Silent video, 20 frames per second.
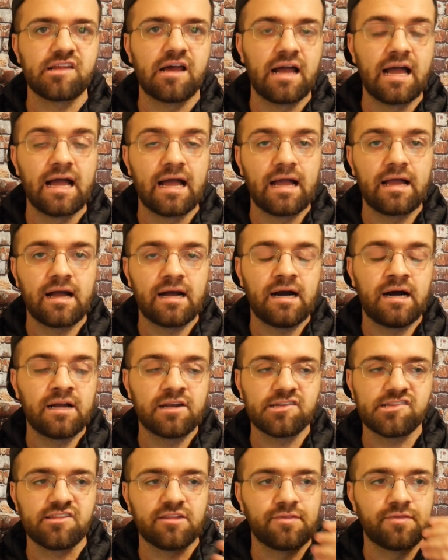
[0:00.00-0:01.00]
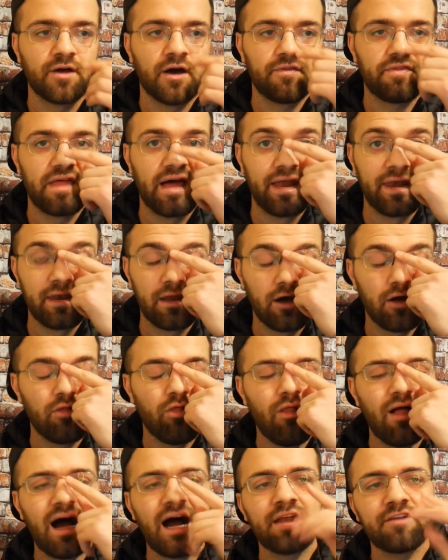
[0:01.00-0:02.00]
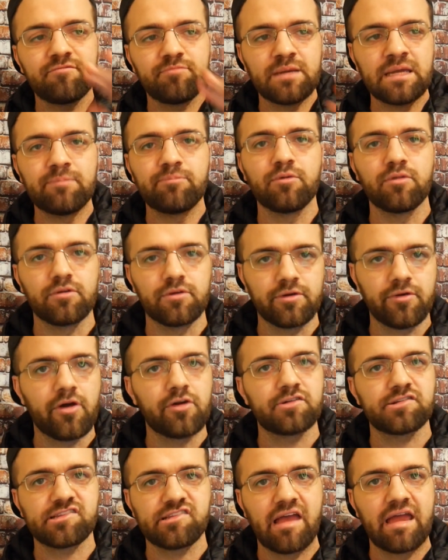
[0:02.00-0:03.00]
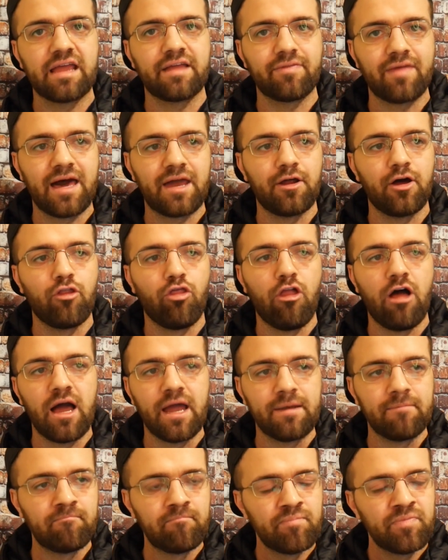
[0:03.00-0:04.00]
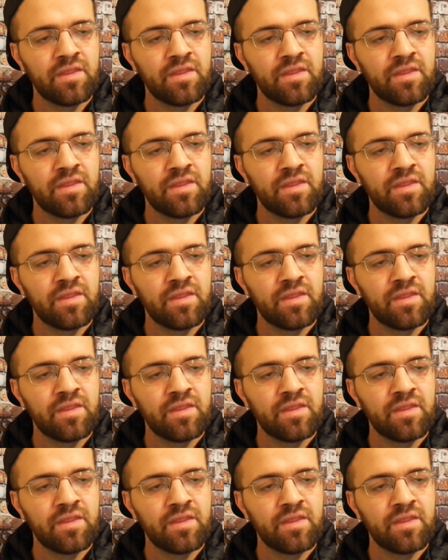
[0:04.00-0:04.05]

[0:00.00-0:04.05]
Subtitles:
I honestly thought that, and a lot of people are saying that online.